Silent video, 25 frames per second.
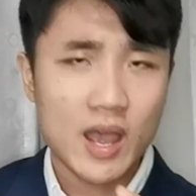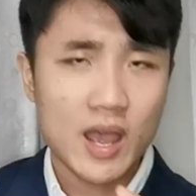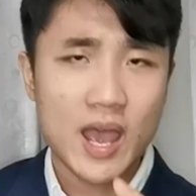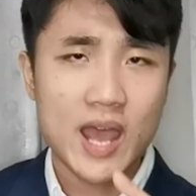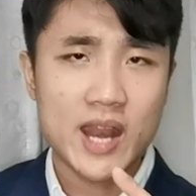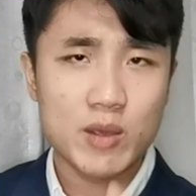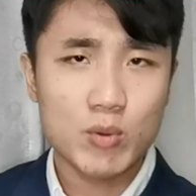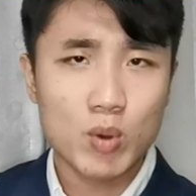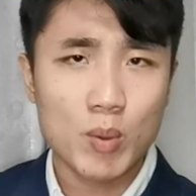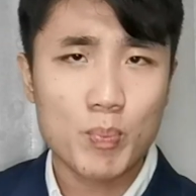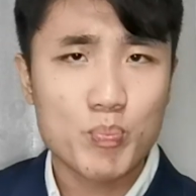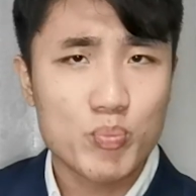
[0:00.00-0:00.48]

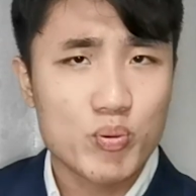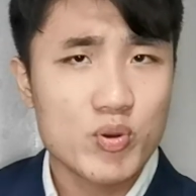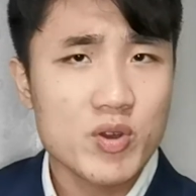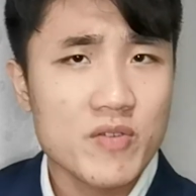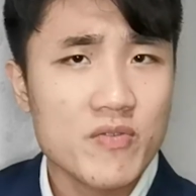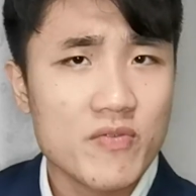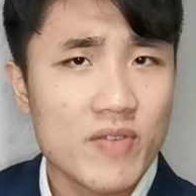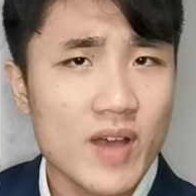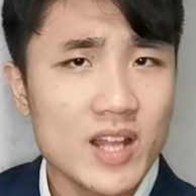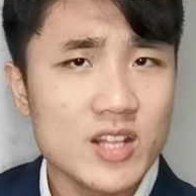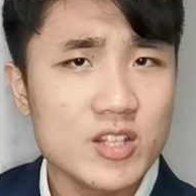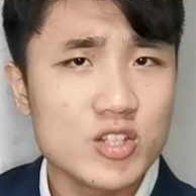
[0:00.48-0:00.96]
And it will
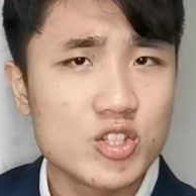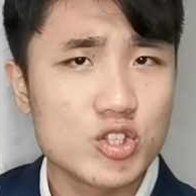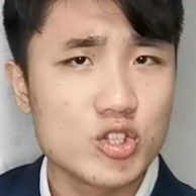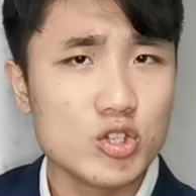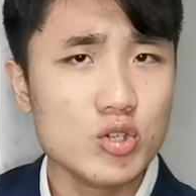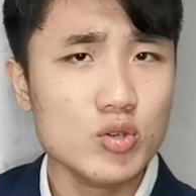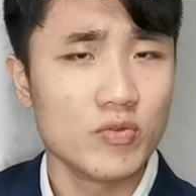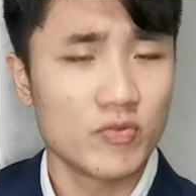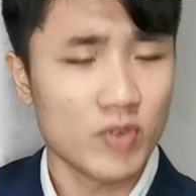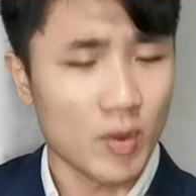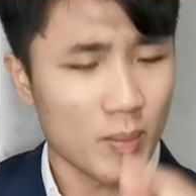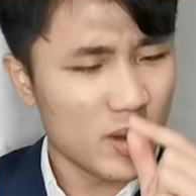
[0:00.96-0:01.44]
prevent
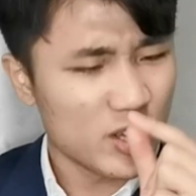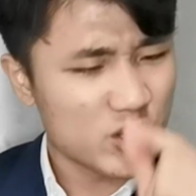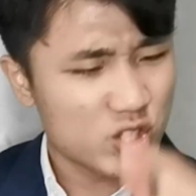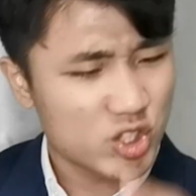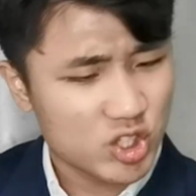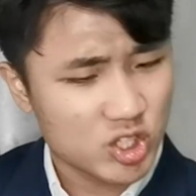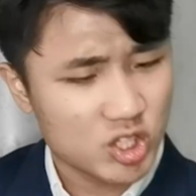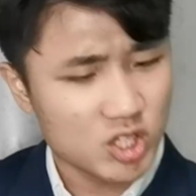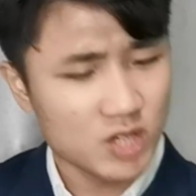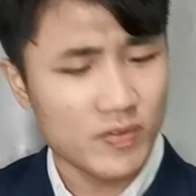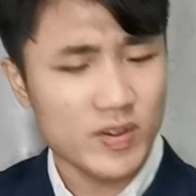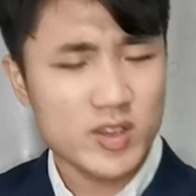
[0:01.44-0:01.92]
you from
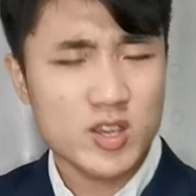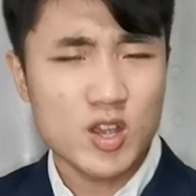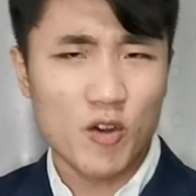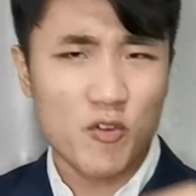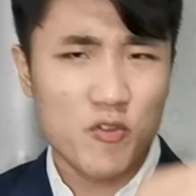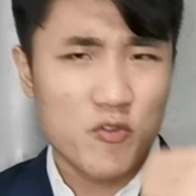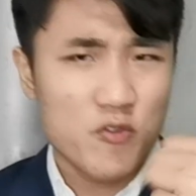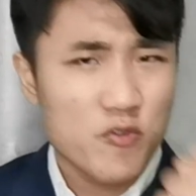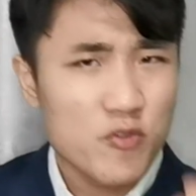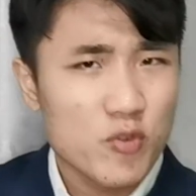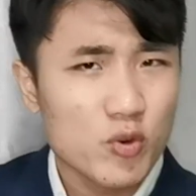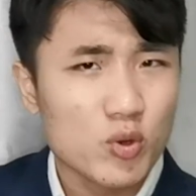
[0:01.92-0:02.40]
achieving your
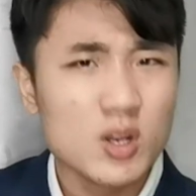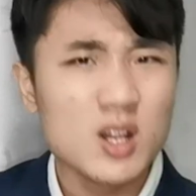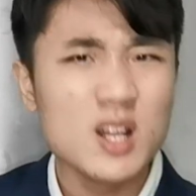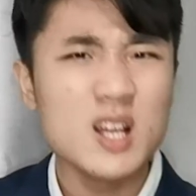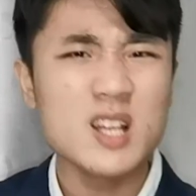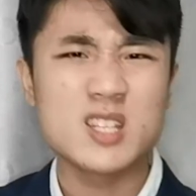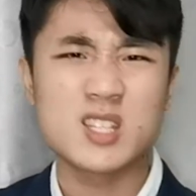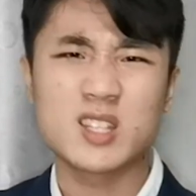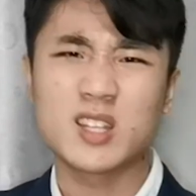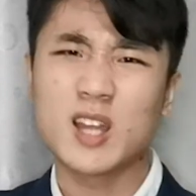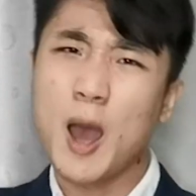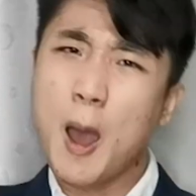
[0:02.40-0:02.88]

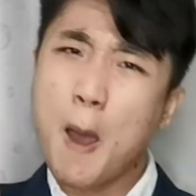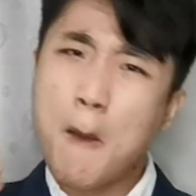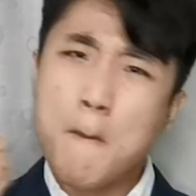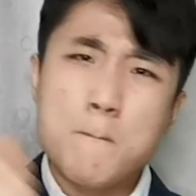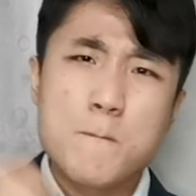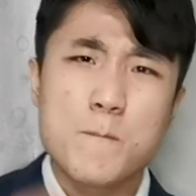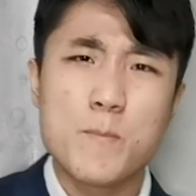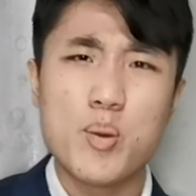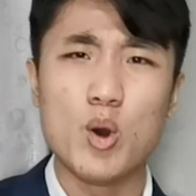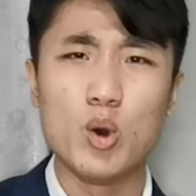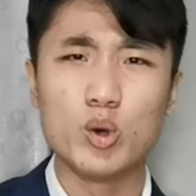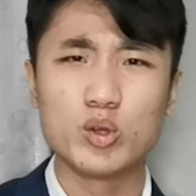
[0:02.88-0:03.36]
fullest
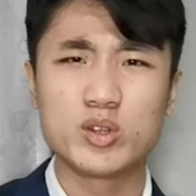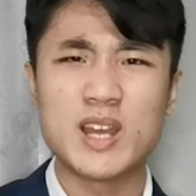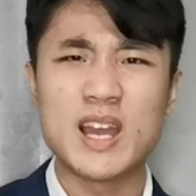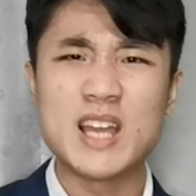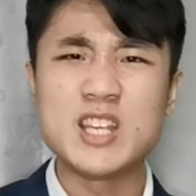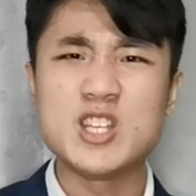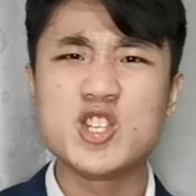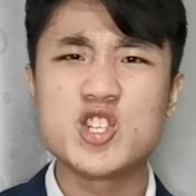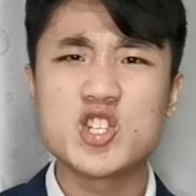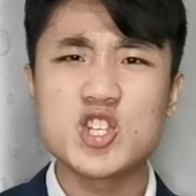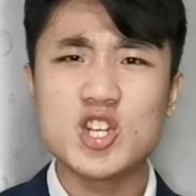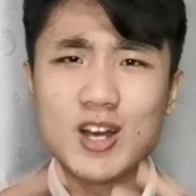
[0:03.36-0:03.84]

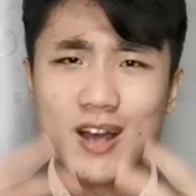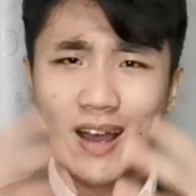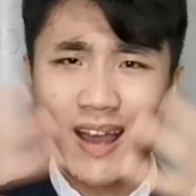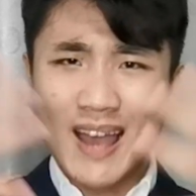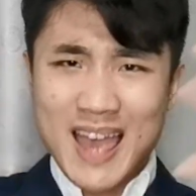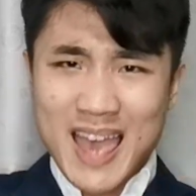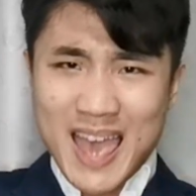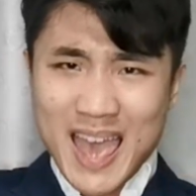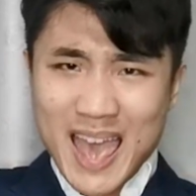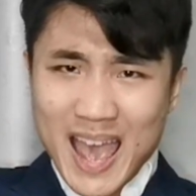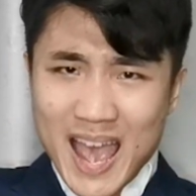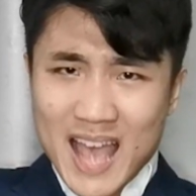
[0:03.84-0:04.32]
potential
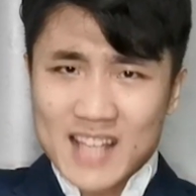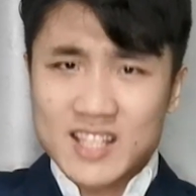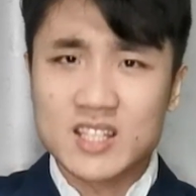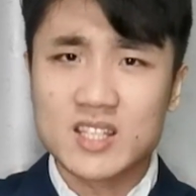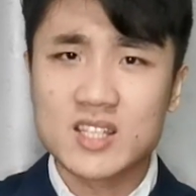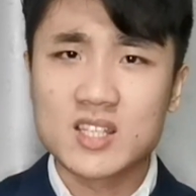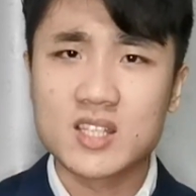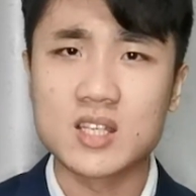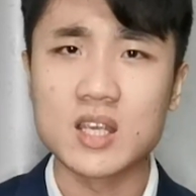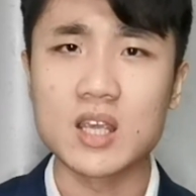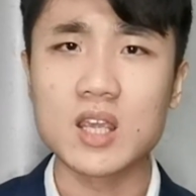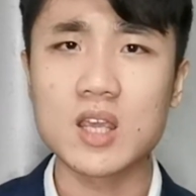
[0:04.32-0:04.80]
as a
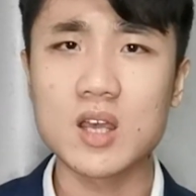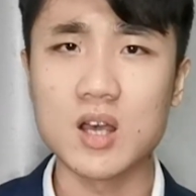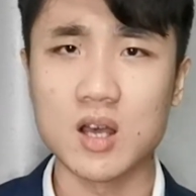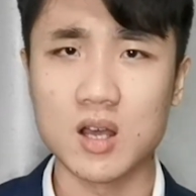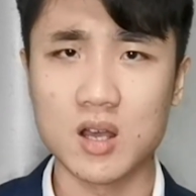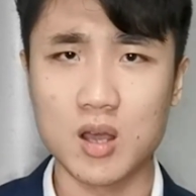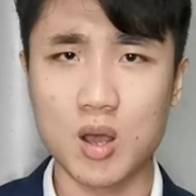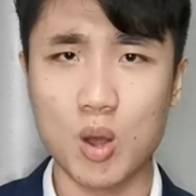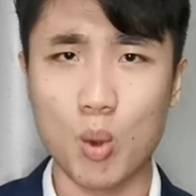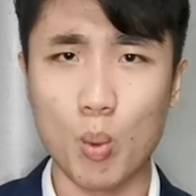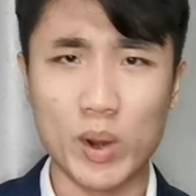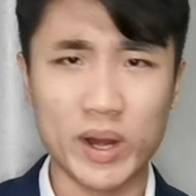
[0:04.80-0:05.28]
singer
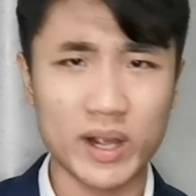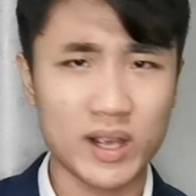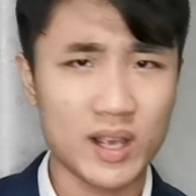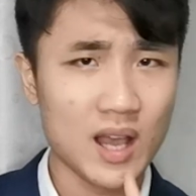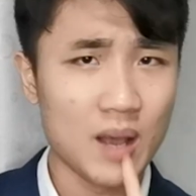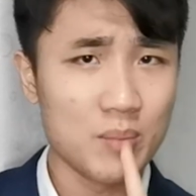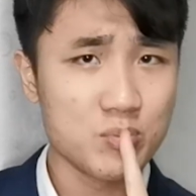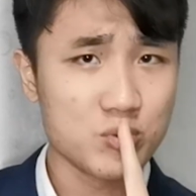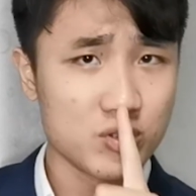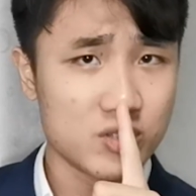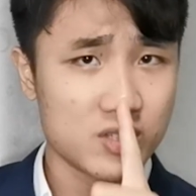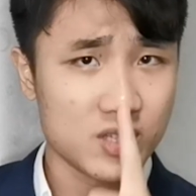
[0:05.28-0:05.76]
when it
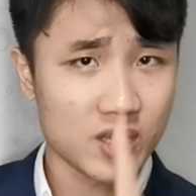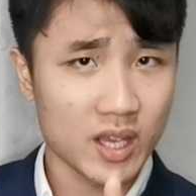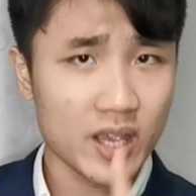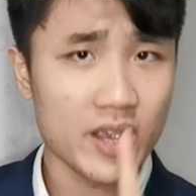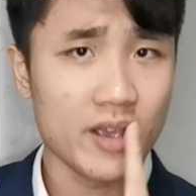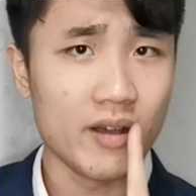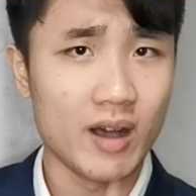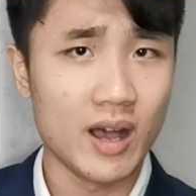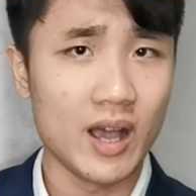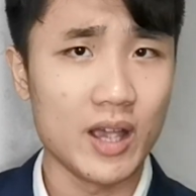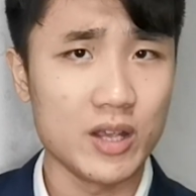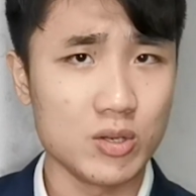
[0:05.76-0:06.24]
comes to singing
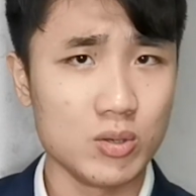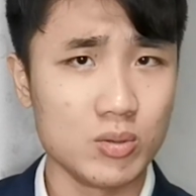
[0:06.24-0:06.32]
your high